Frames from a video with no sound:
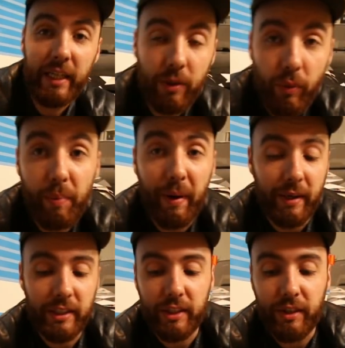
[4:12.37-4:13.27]
the wheel
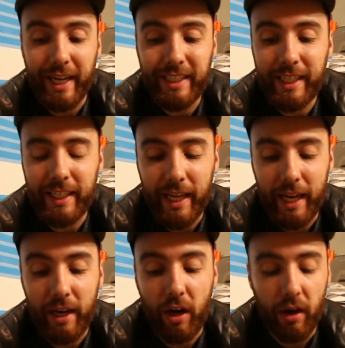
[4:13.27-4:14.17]
bearings that you actually
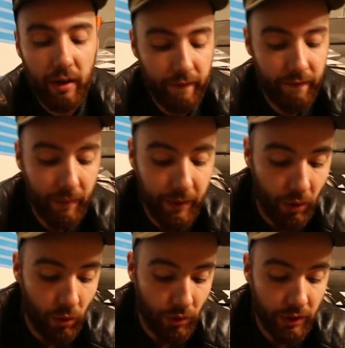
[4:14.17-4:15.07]
get are the very
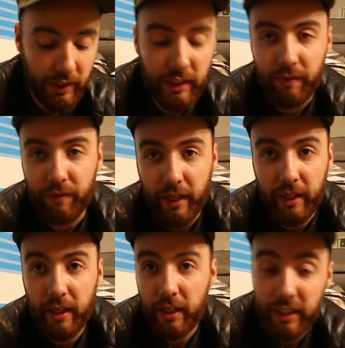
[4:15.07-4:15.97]
old
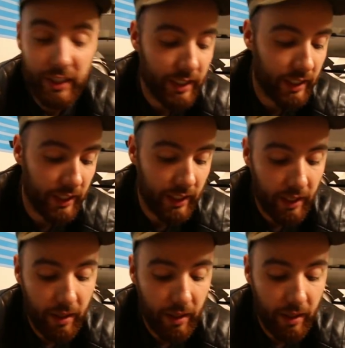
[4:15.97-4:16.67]
Civic, City,